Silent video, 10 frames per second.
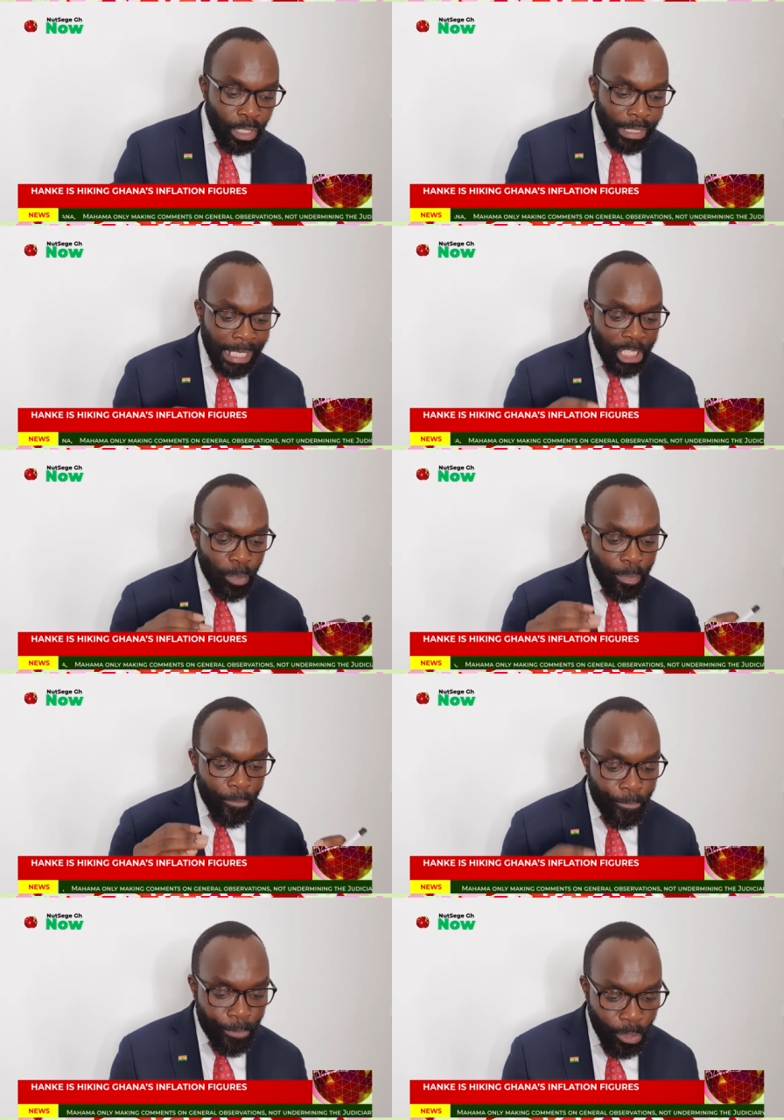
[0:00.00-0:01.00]
This should be
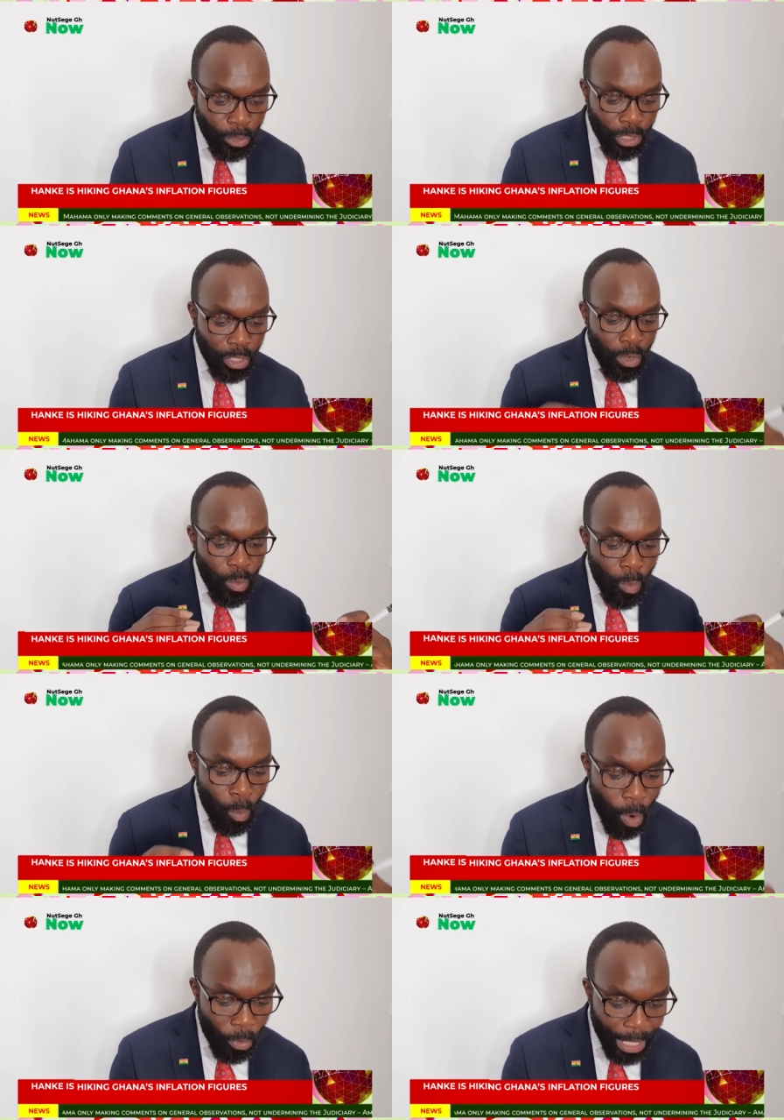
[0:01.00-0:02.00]
viewed
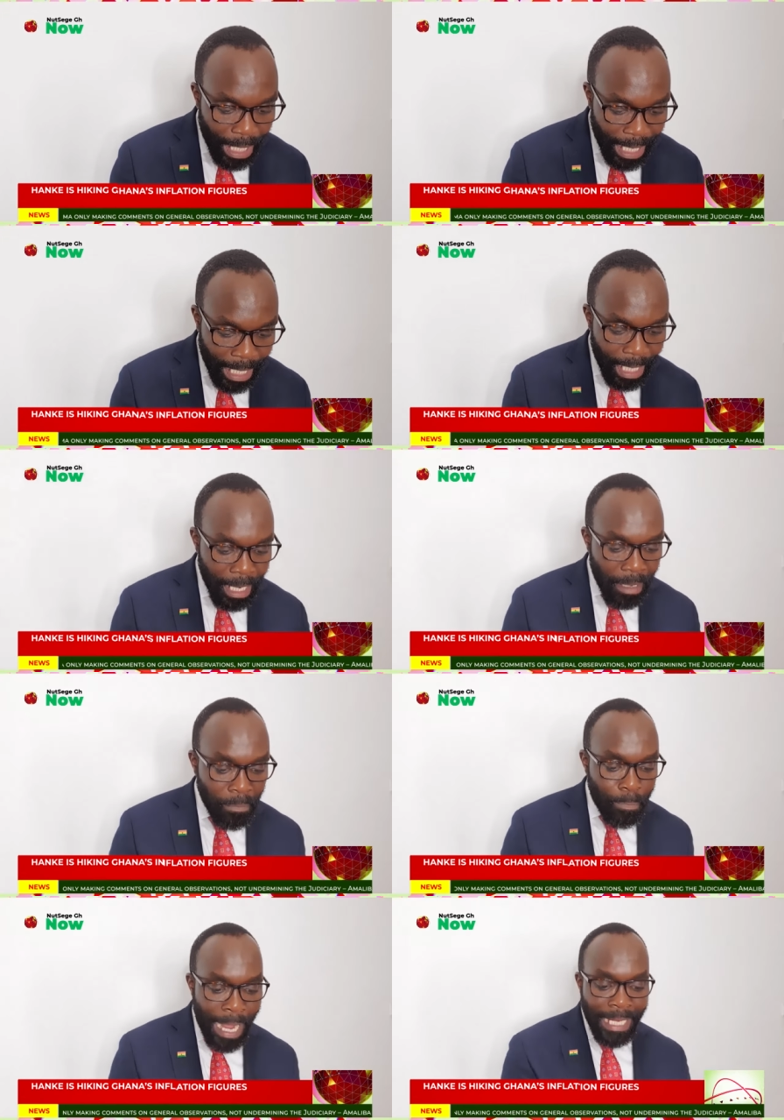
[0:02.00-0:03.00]
warily
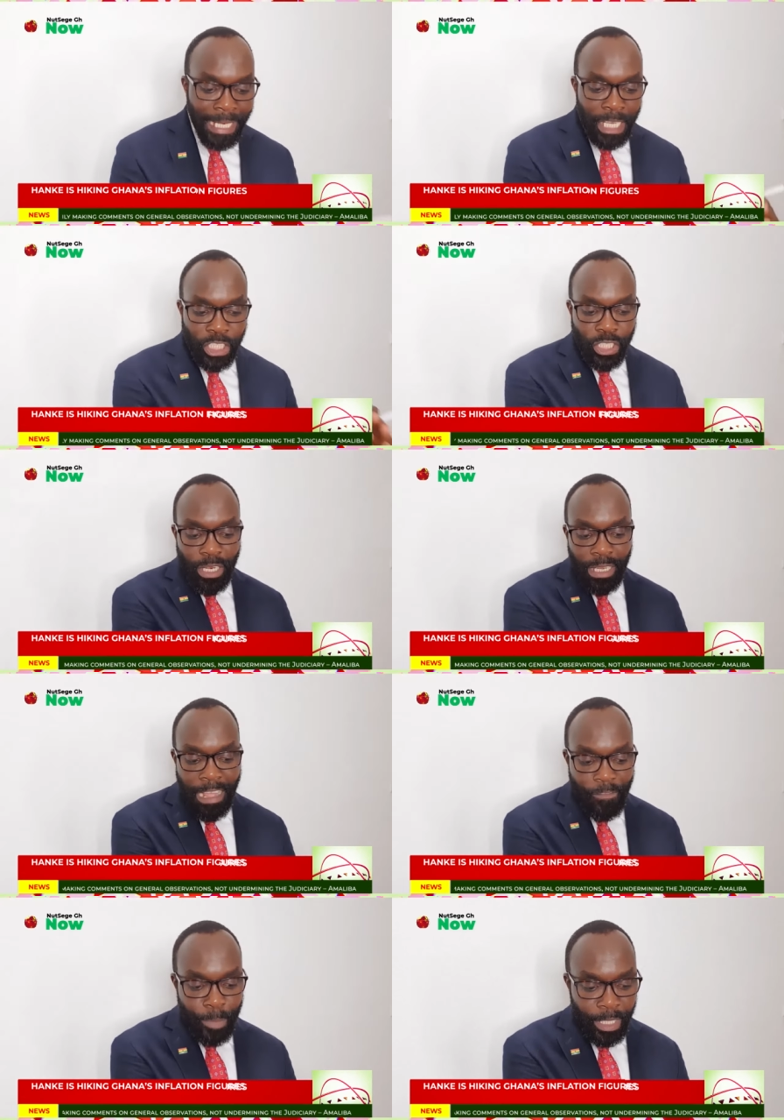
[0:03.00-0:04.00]
by national
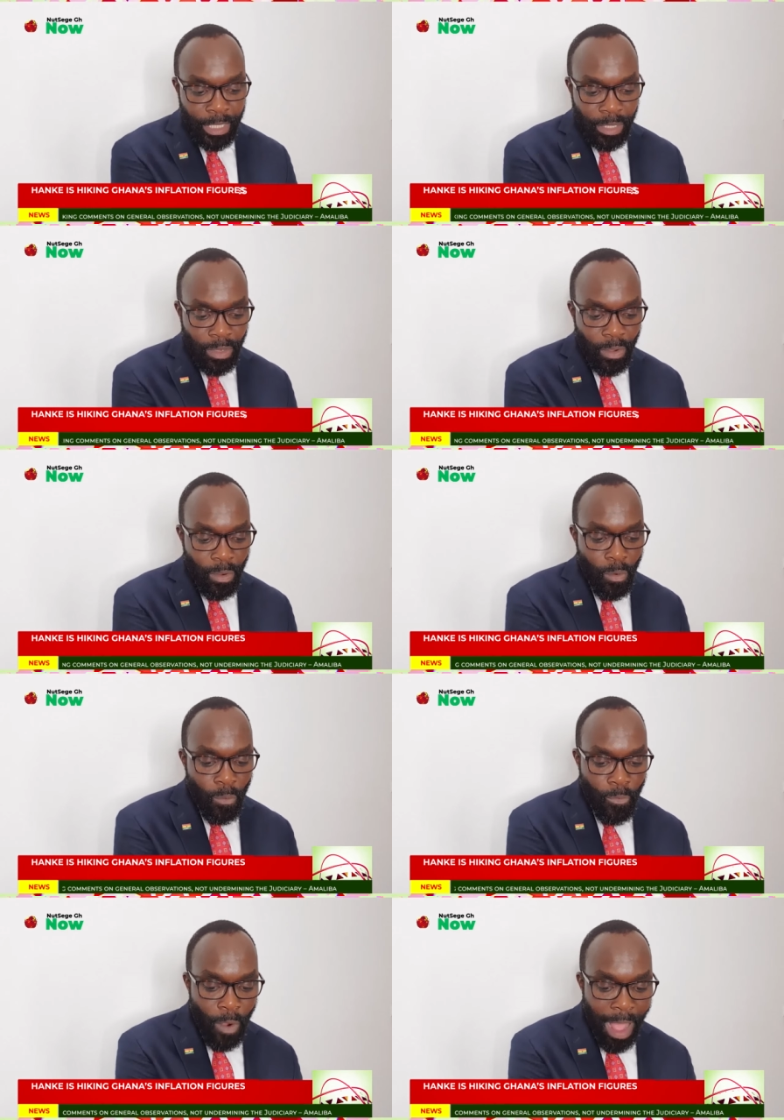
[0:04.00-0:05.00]
governments
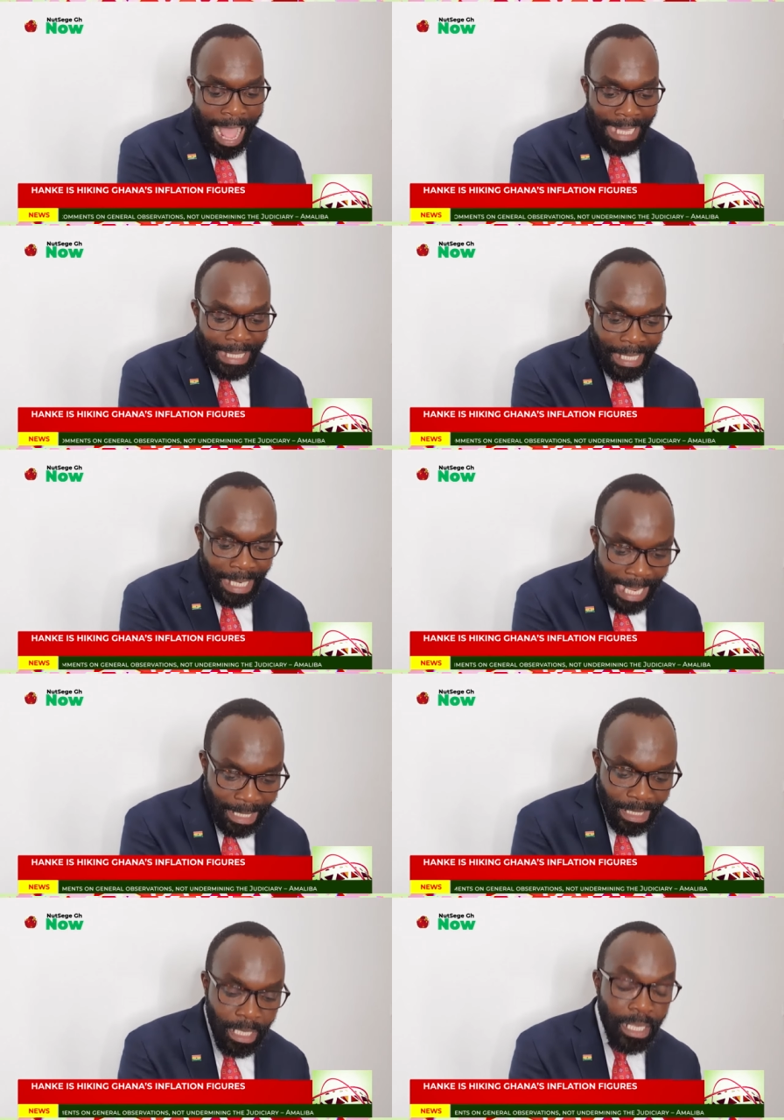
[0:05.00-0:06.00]
for at
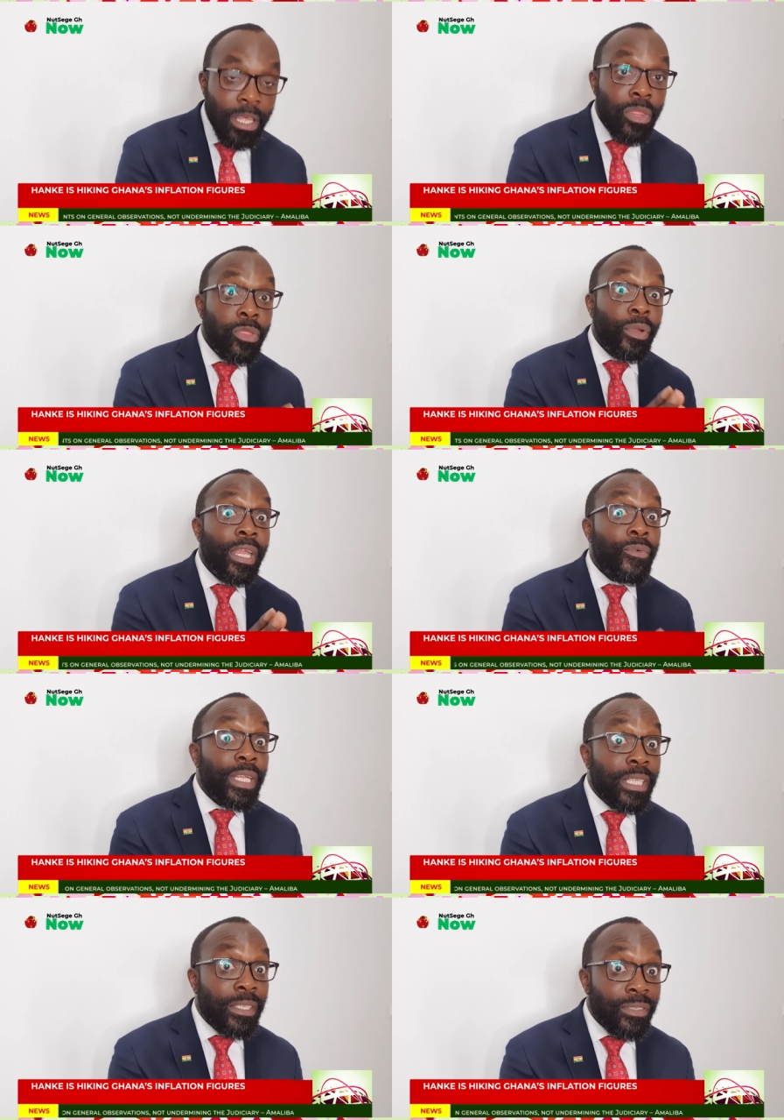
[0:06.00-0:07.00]
least three
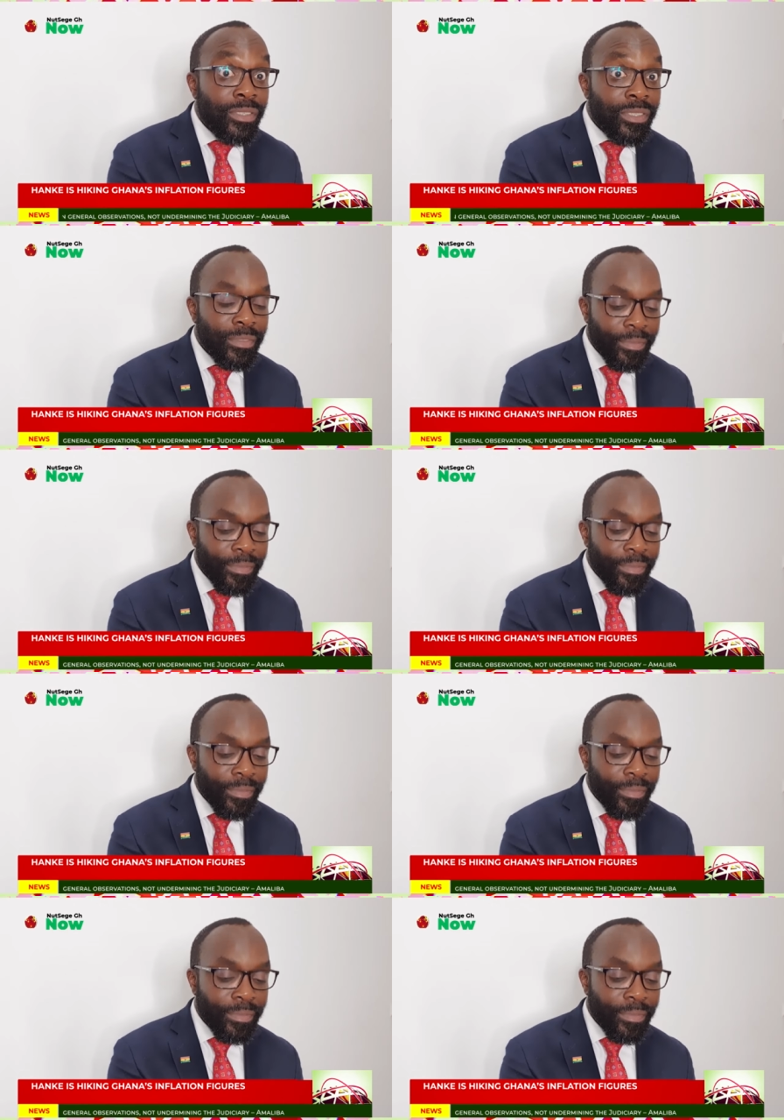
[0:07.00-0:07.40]
reasons.